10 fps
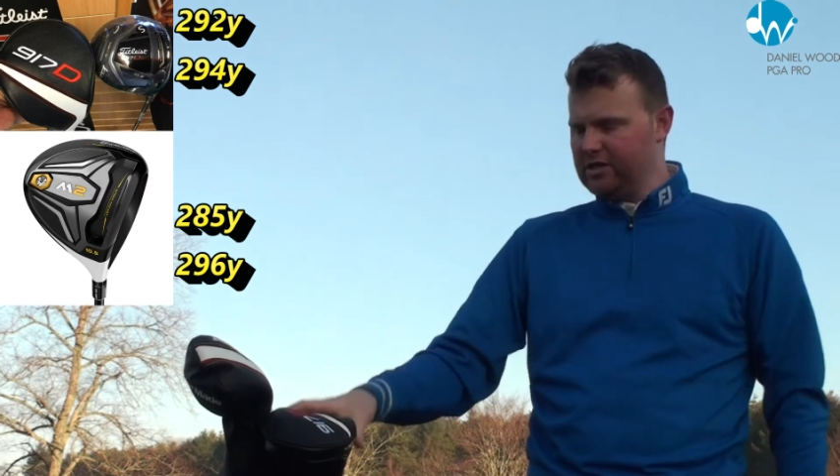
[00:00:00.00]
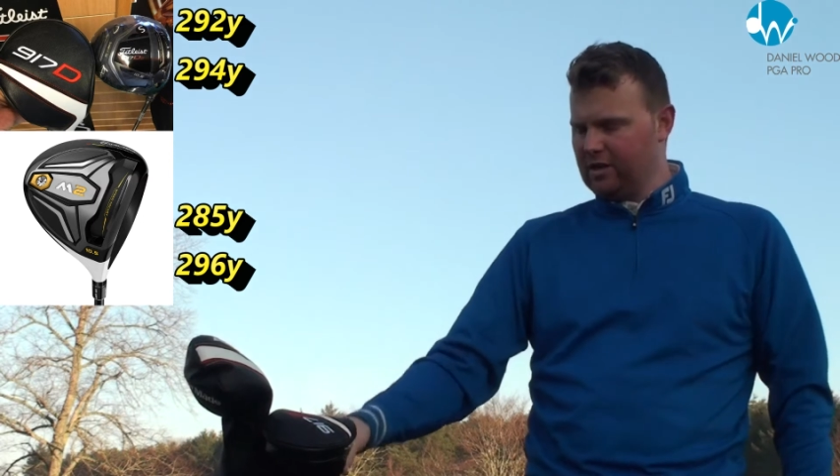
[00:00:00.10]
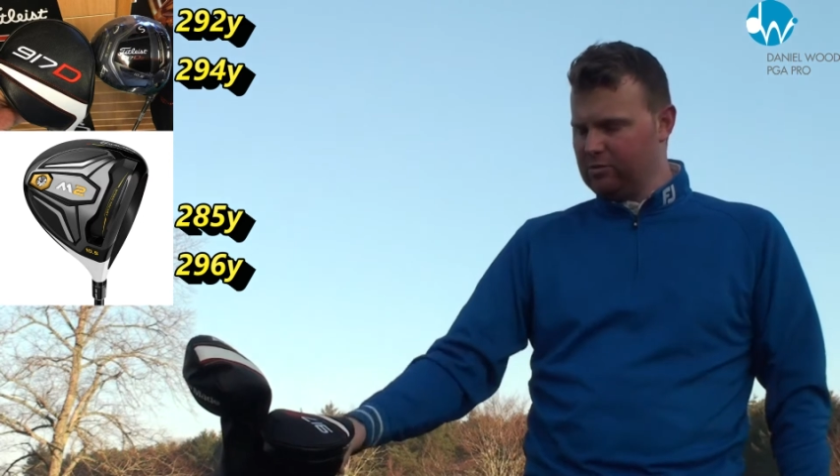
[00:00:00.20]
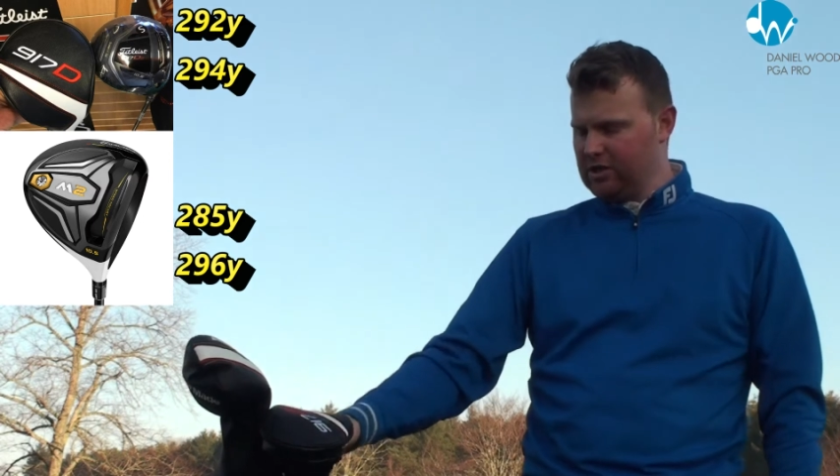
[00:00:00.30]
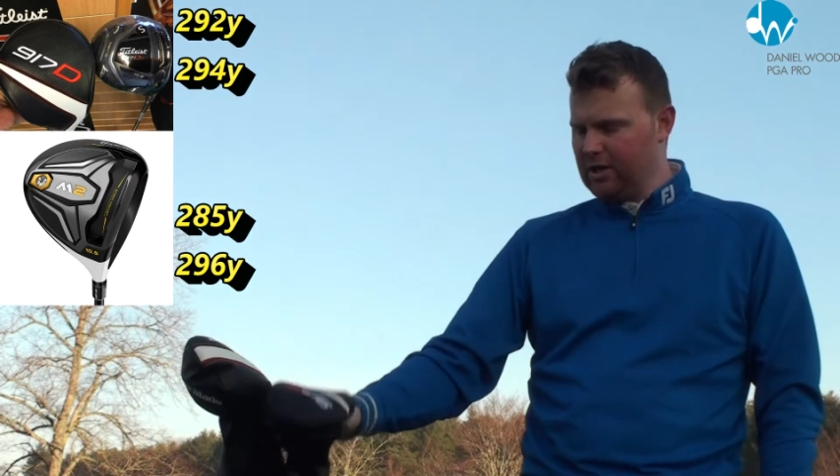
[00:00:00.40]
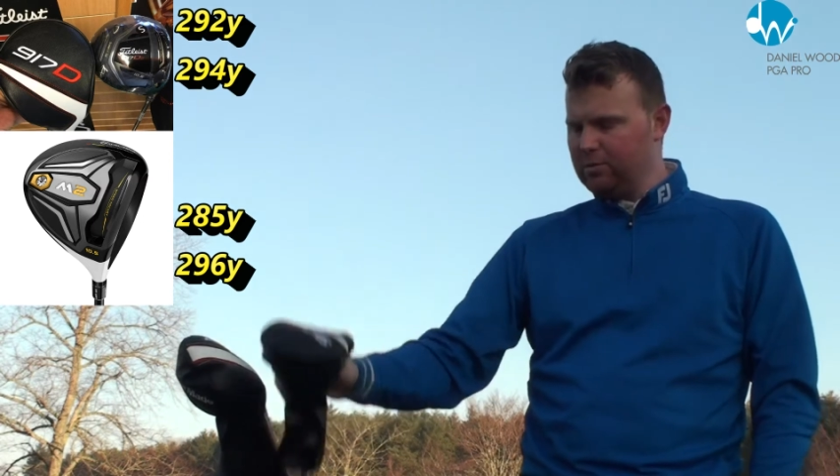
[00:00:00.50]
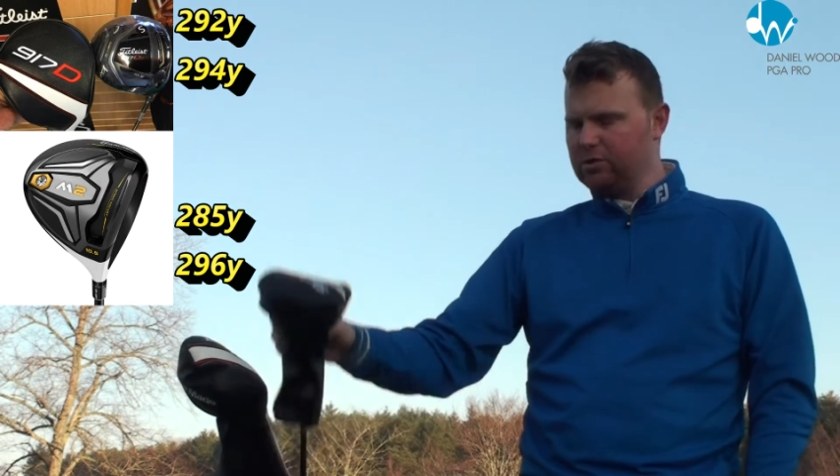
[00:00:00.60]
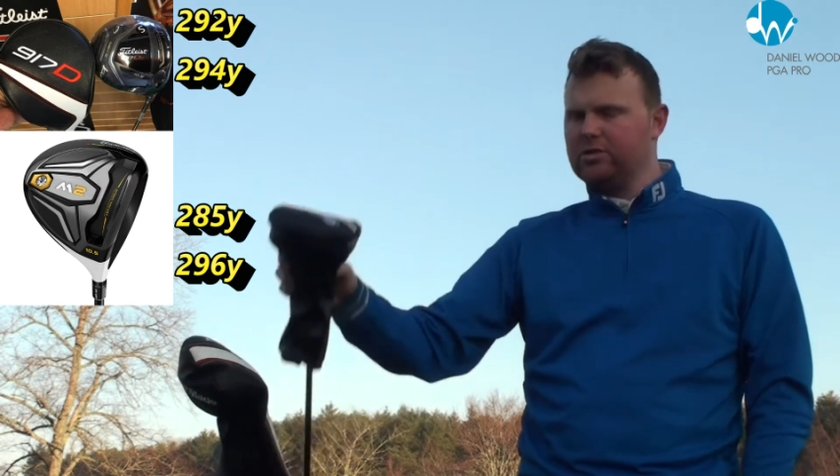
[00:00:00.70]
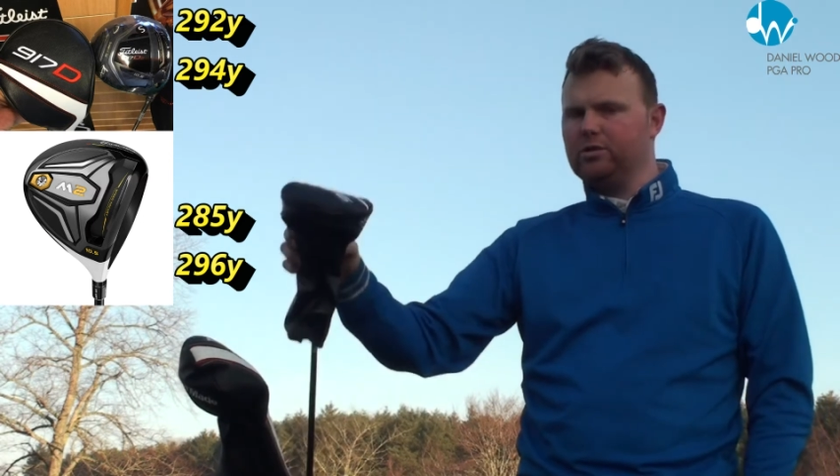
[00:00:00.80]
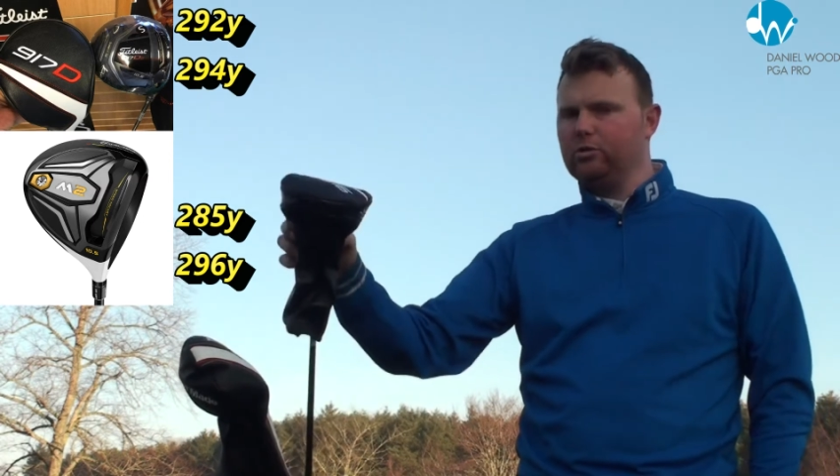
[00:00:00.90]
is I was
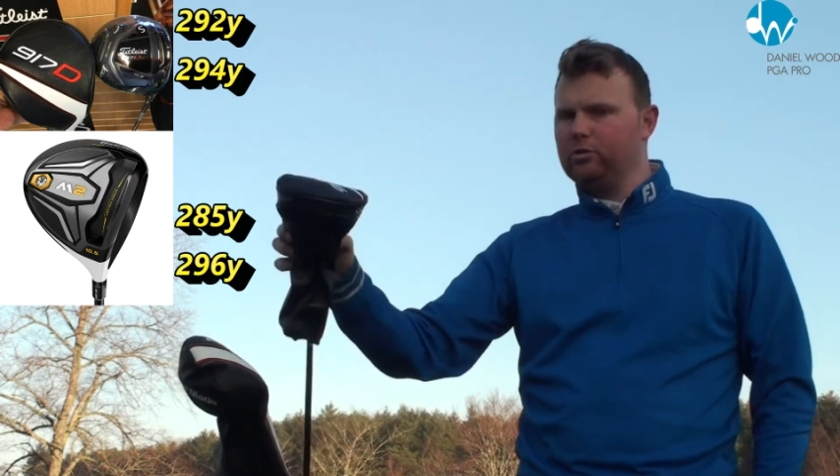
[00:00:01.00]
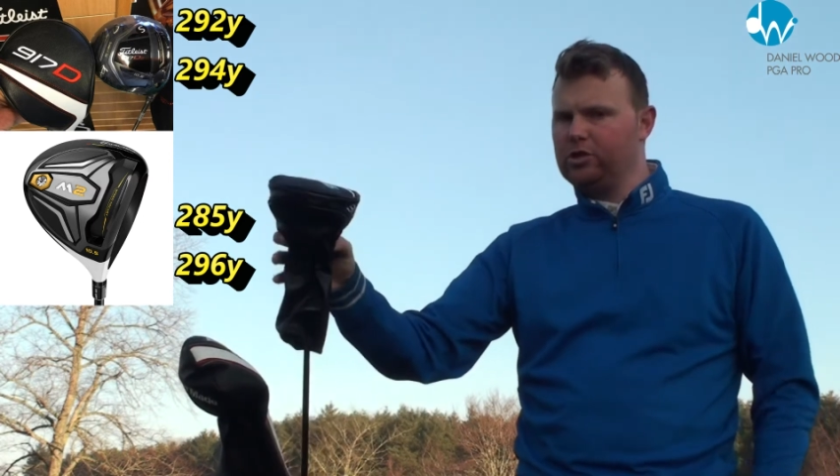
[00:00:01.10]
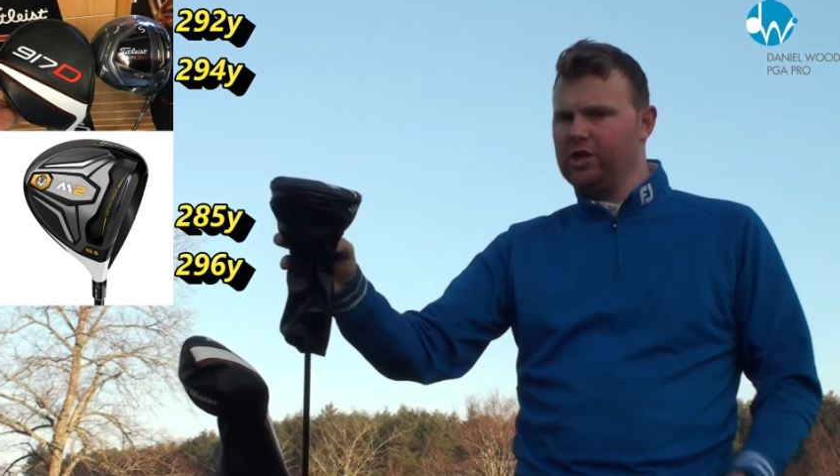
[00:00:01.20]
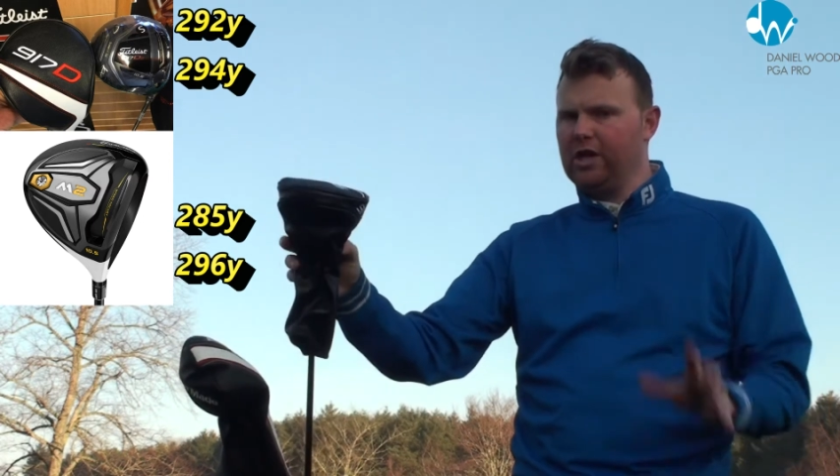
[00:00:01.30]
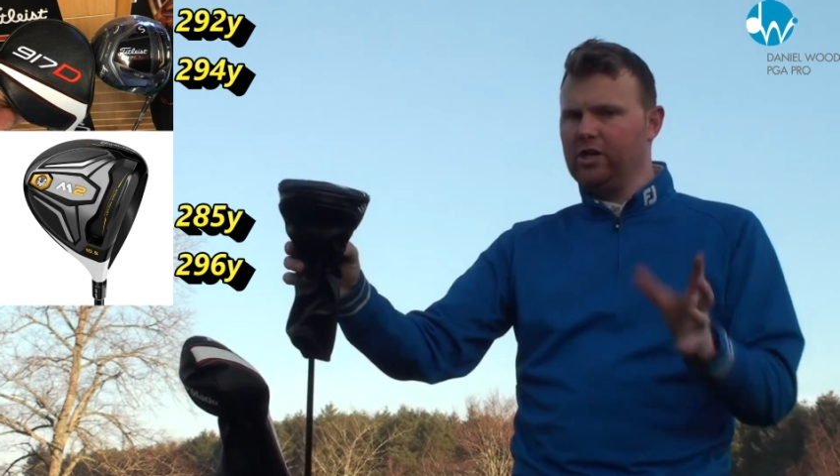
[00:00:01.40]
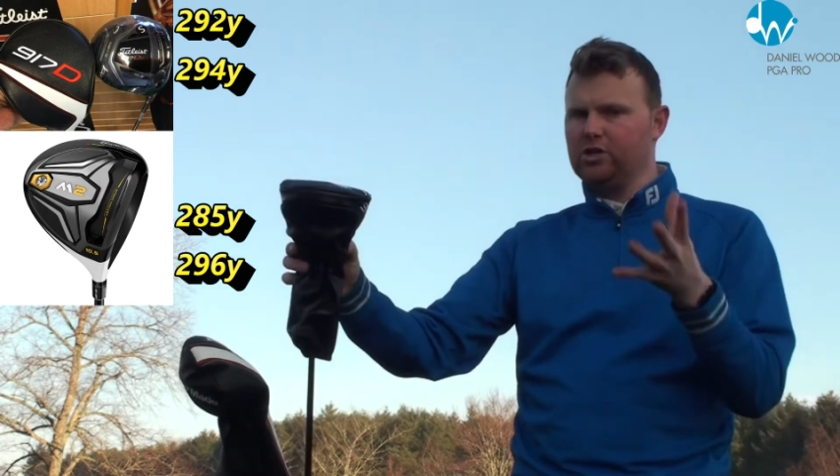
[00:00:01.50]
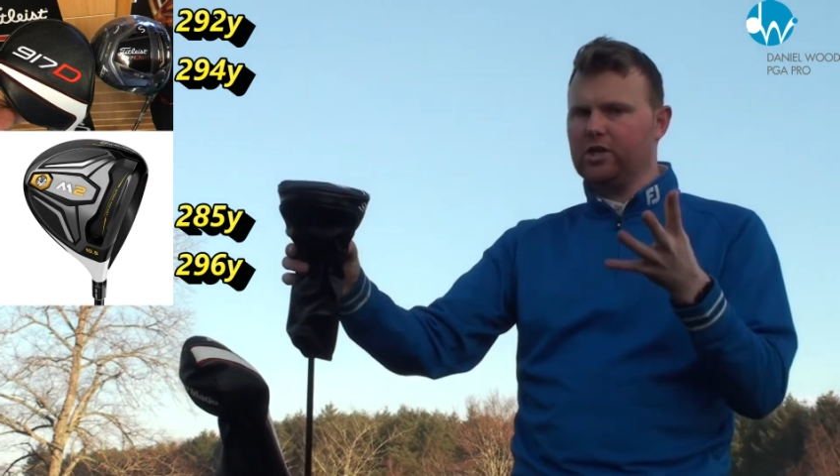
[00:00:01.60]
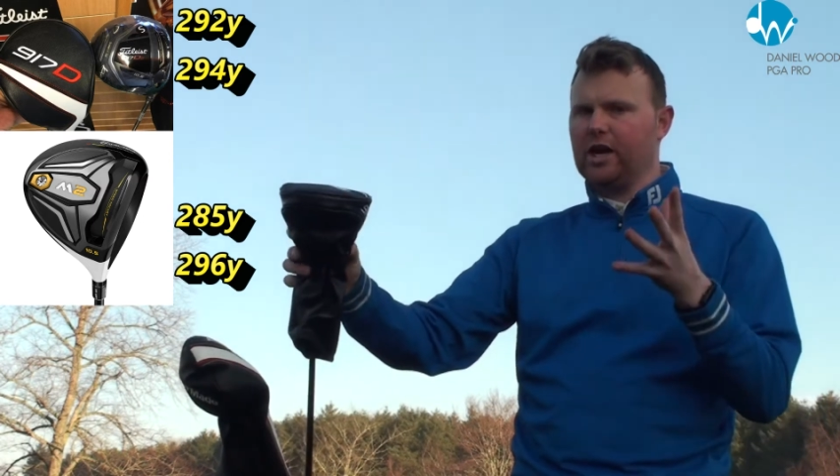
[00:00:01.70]
able to change